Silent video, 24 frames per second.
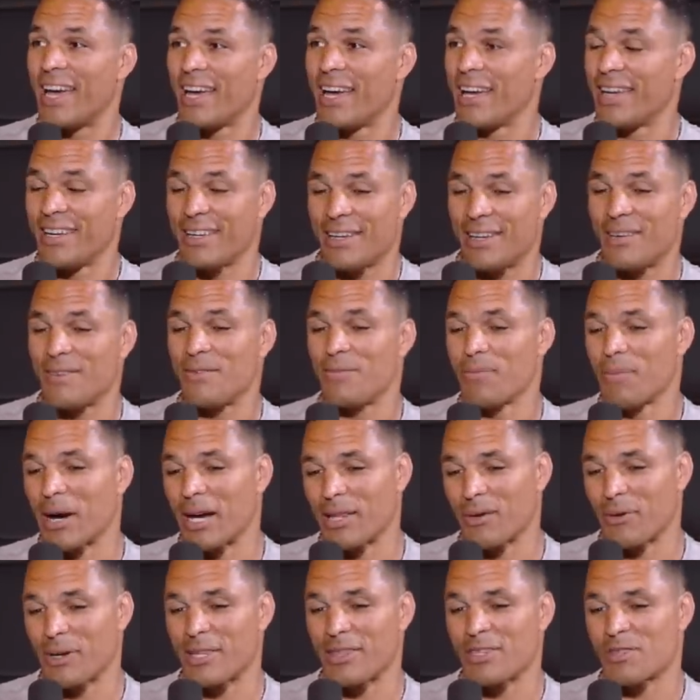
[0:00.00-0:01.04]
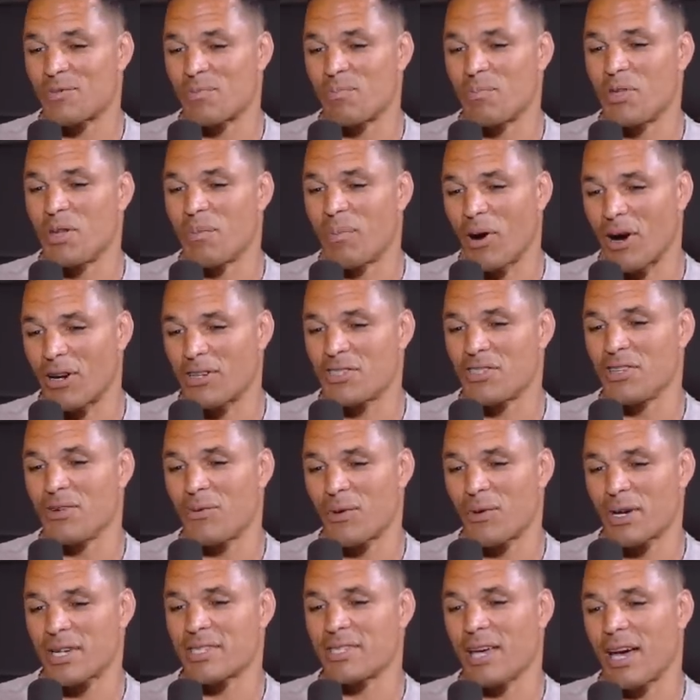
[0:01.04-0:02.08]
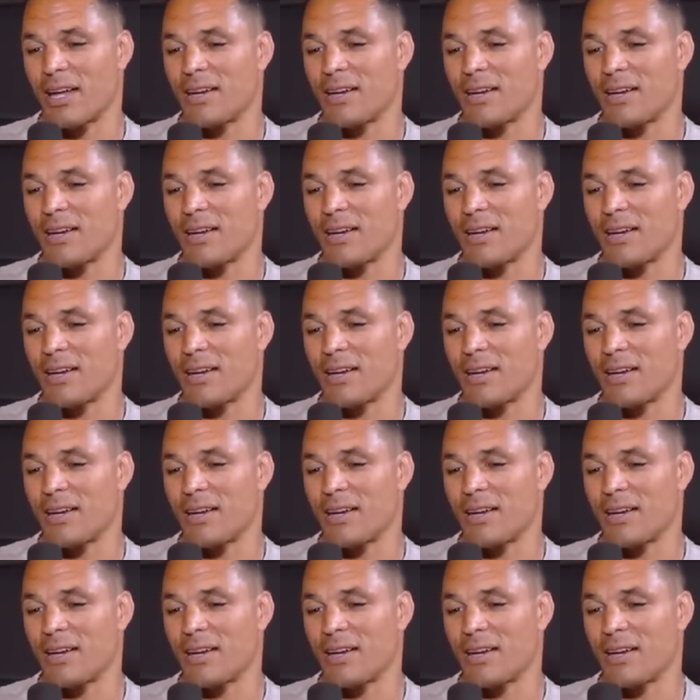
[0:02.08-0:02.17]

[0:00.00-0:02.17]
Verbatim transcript: And by the way, this the bar she works